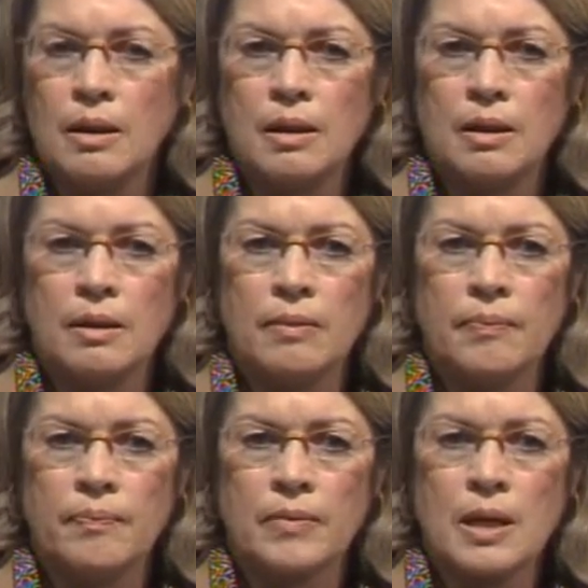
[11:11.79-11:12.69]

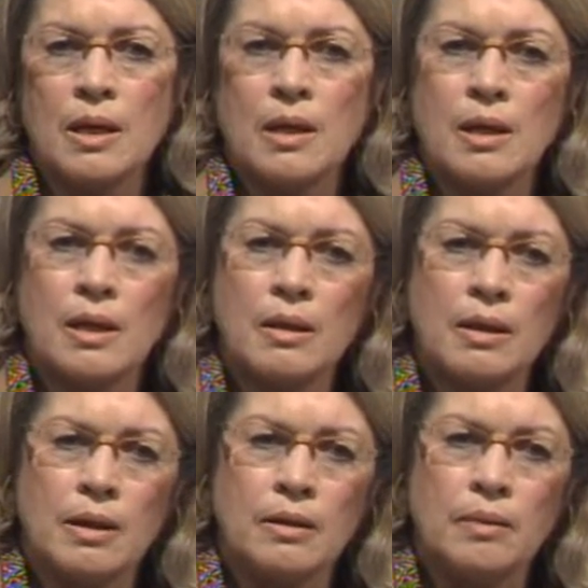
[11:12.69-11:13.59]
And
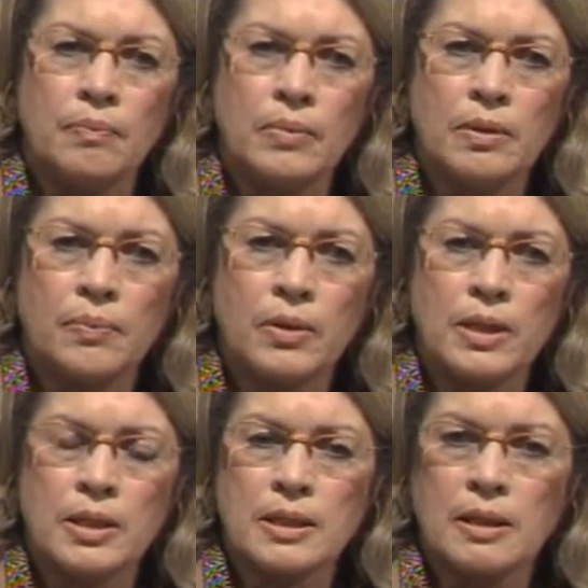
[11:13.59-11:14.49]
then the
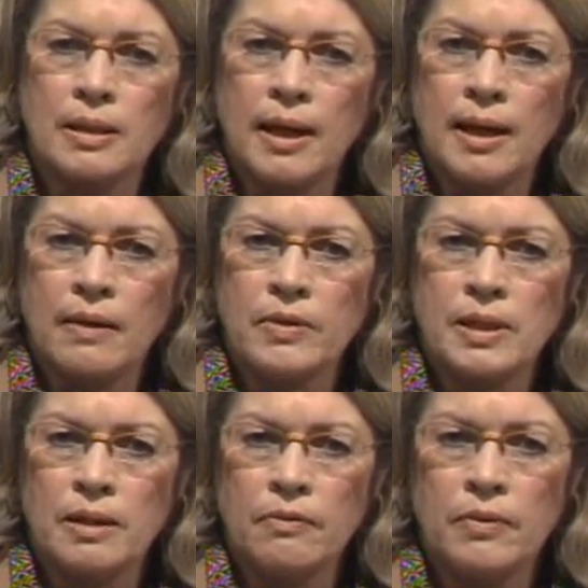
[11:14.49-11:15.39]
projects that they have
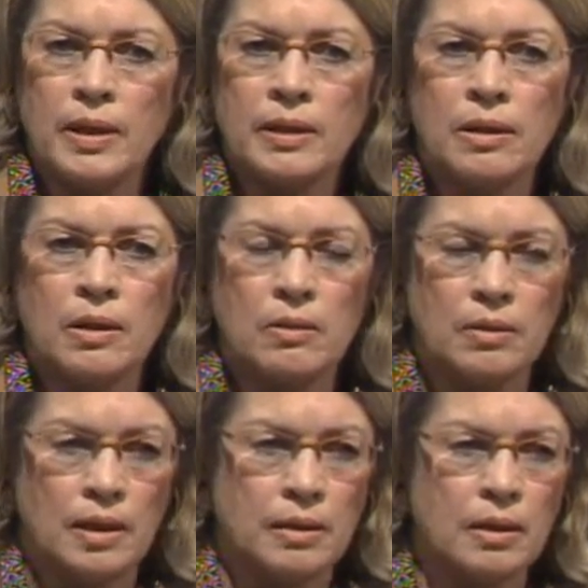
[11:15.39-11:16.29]
identified, and
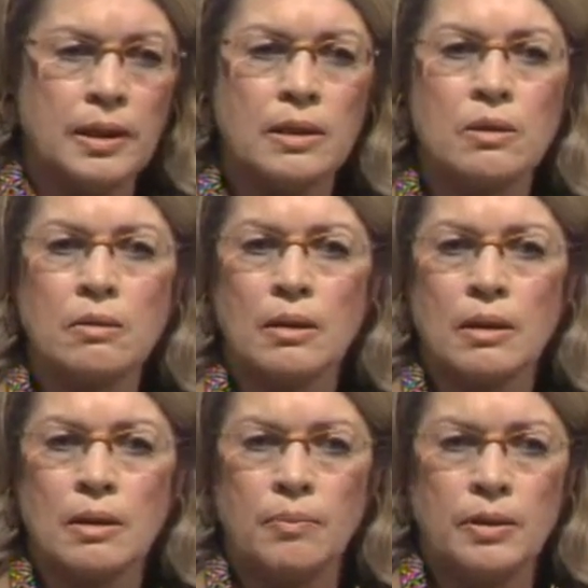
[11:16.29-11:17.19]
the League
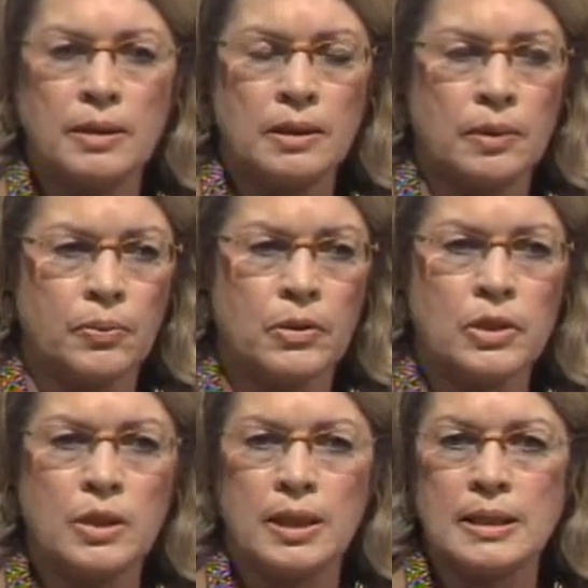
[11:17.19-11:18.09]
completely
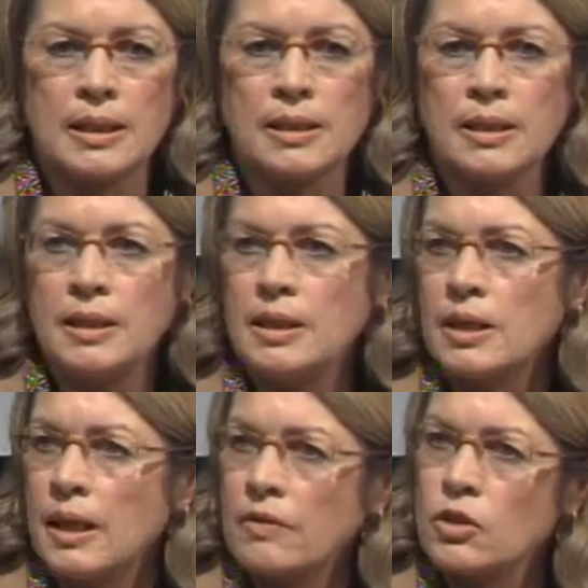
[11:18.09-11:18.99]
appreciates the need to
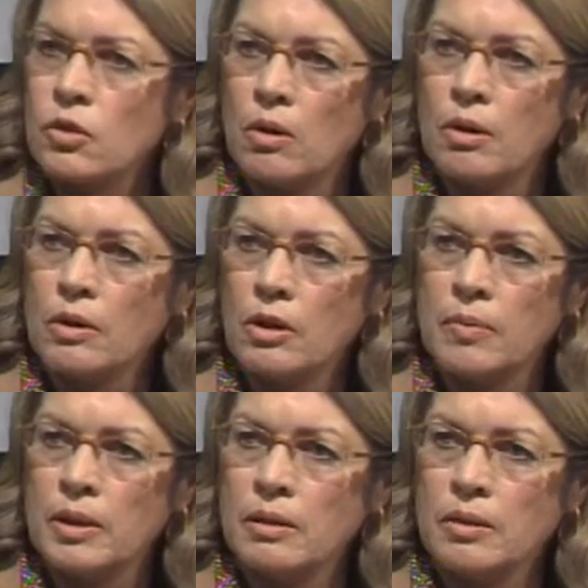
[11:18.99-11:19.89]
have a strong
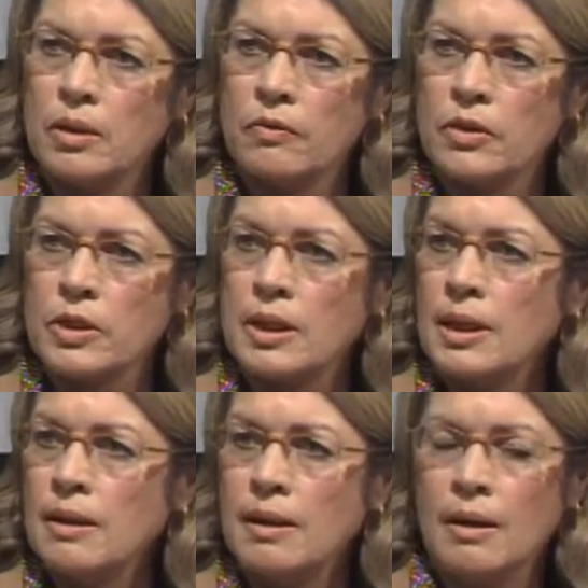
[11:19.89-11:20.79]
urban
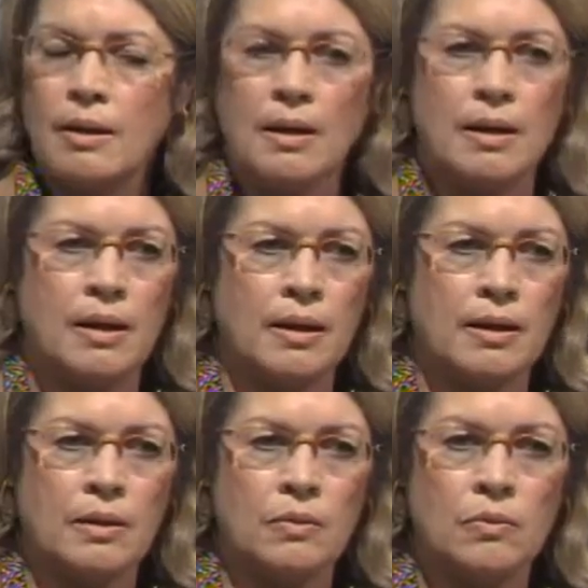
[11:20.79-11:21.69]
university,
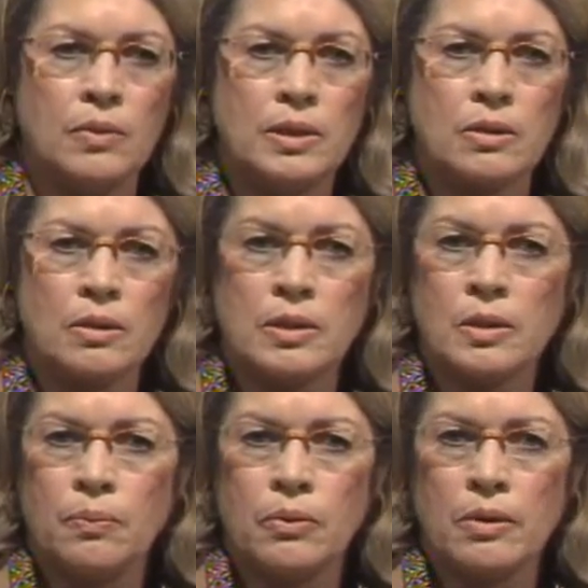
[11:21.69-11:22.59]
and we certainly
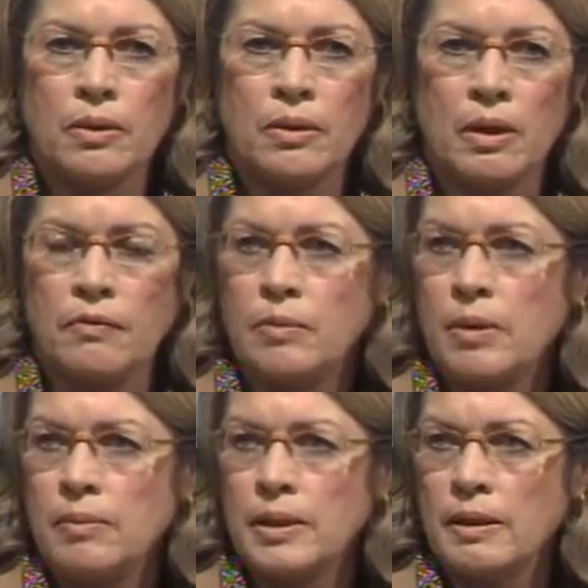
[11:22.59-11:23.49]
support thoughtful
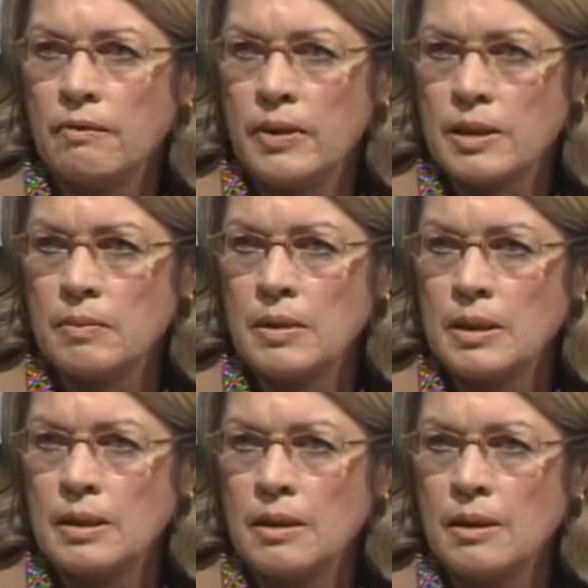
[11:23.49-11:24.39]
public
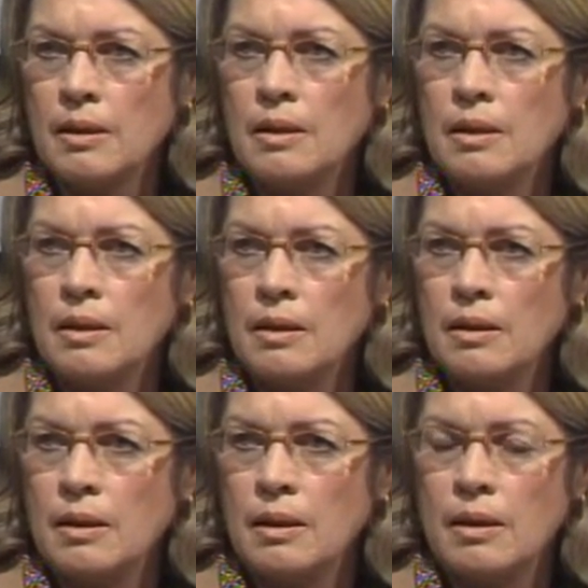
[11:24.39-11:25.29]
investment
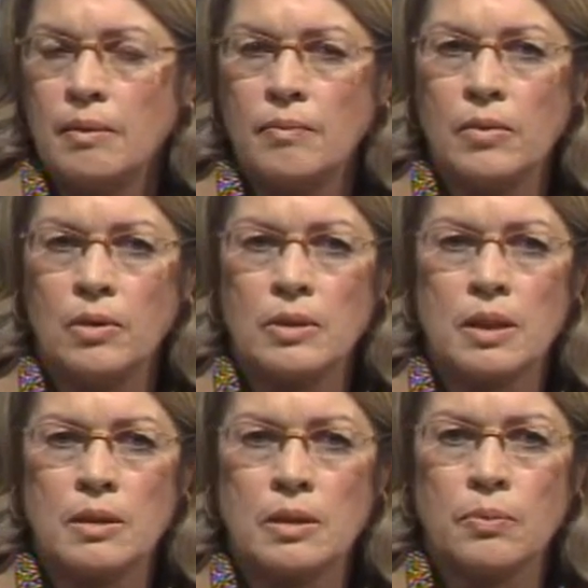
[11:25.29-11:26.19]
in those
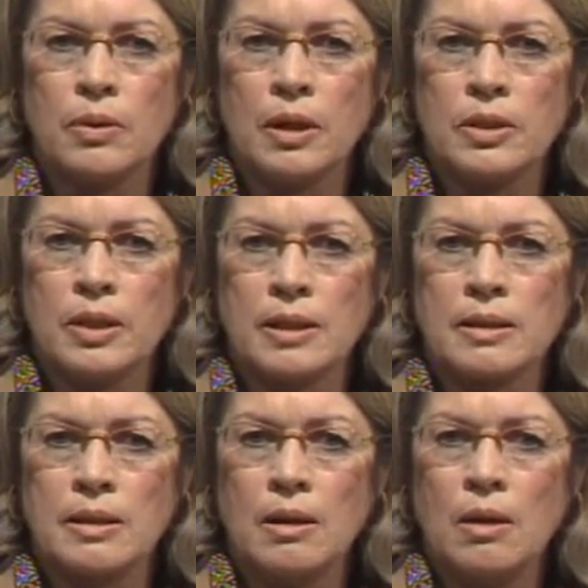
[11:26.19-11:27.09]
kinds of
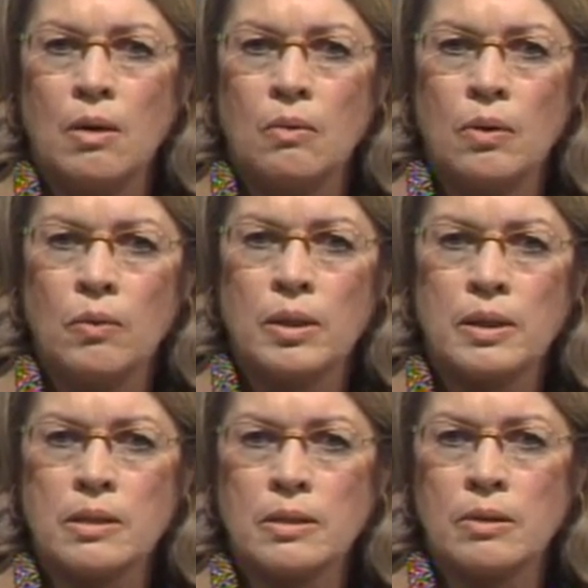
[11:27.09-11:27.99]
projects. What we're
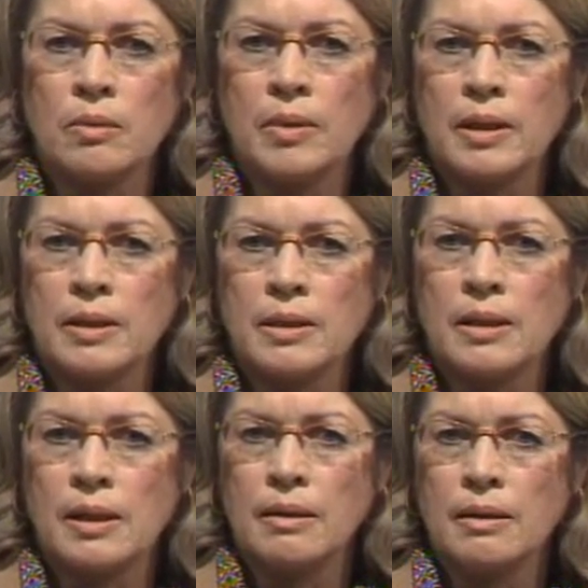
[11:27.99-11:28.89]
concerned about is
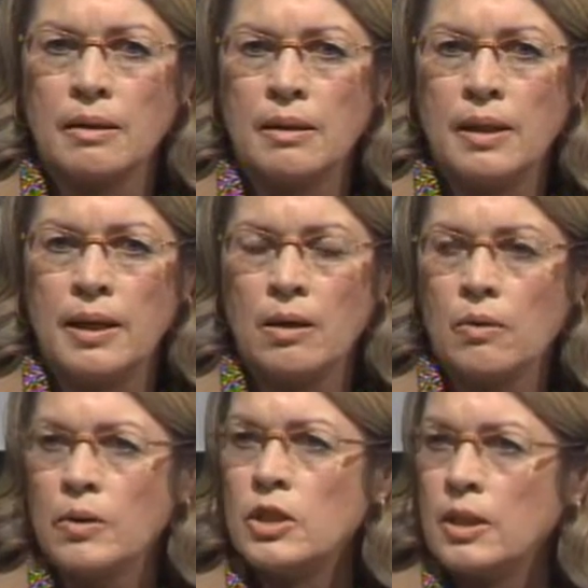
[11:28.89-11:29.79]
that they are
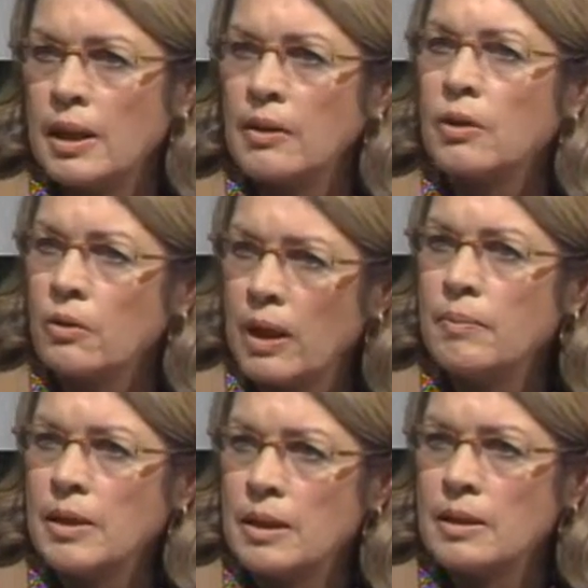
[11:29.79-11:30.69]
reaching out and
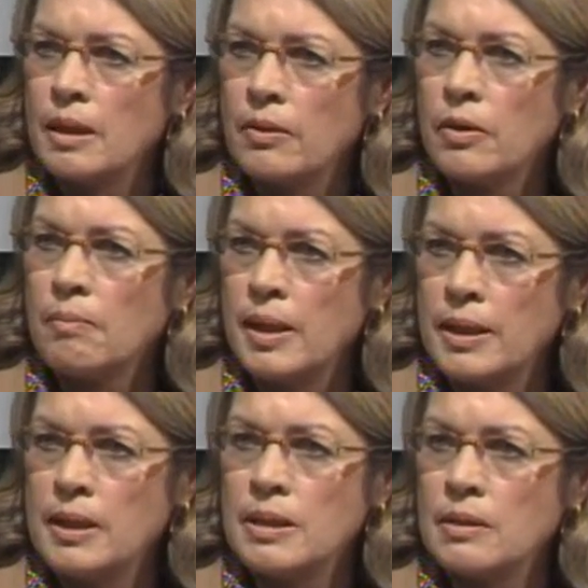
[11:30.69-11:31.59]
grabbing these other
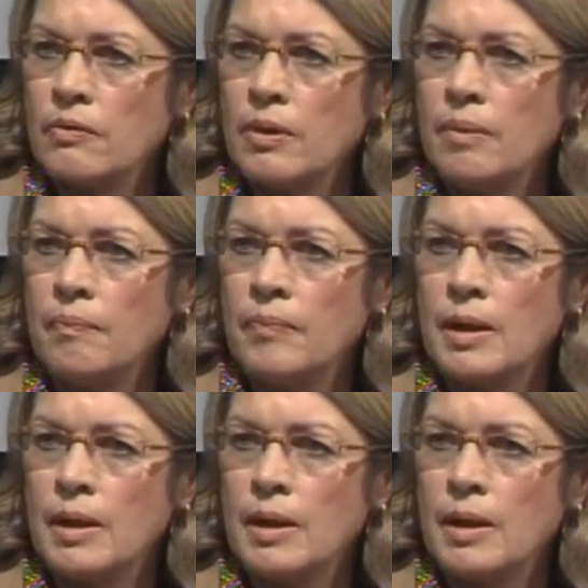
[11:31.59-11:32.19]
monies from